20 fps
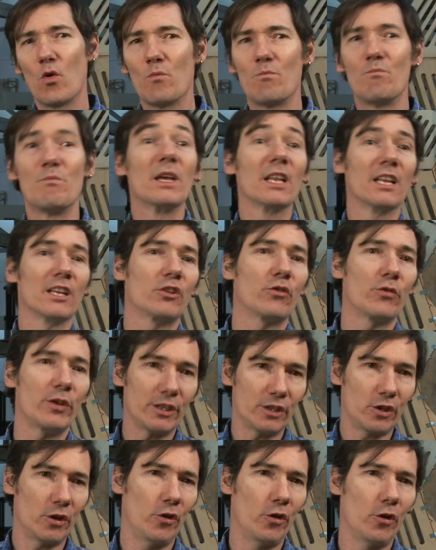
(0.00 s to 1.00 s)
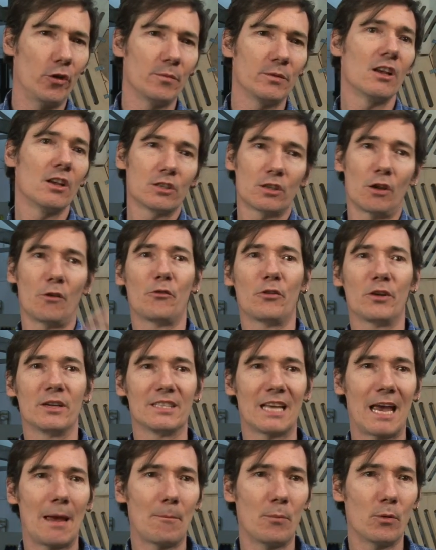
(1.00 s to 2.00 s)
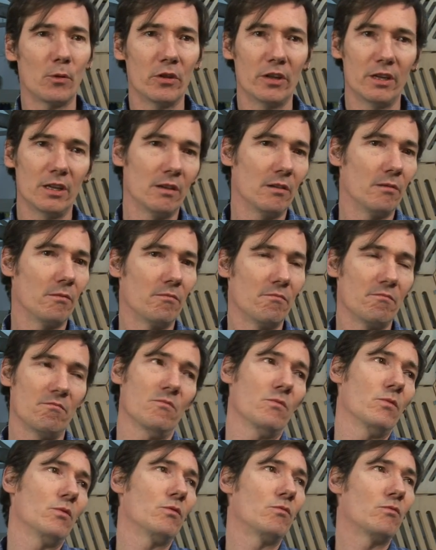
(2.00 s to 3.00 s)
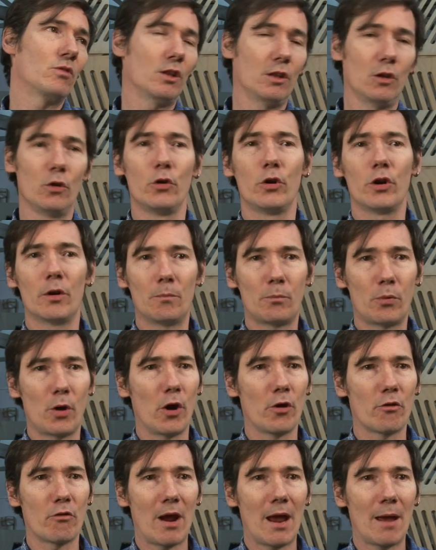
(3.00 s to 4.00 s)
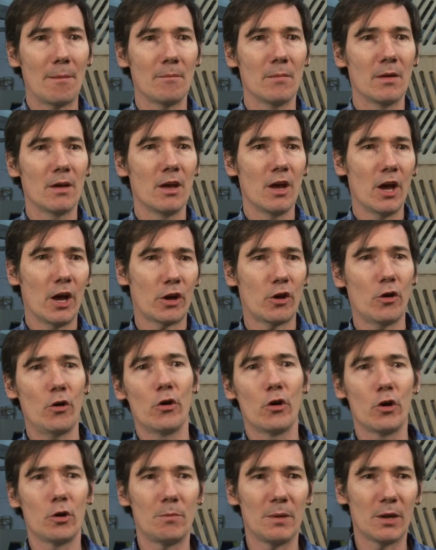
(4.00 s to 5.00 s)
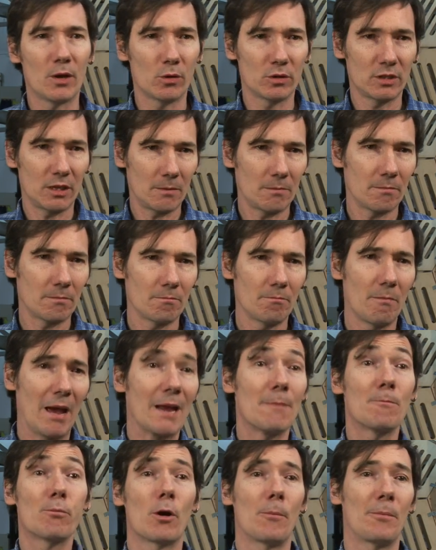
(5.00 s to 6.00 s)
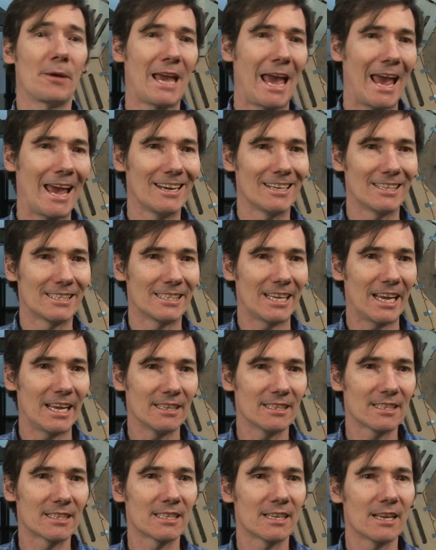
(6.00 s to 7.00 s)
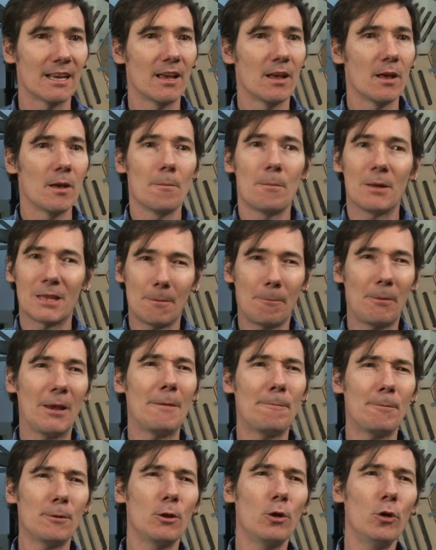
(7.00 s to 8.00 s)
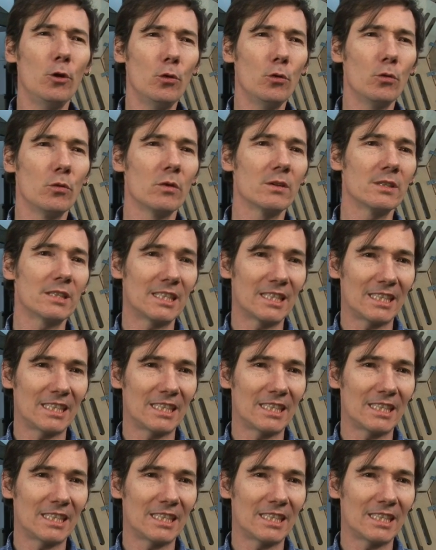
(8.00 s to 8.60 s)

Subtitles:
military terms. So for example, the lunar program occurred because it made propaganda sense. But the people who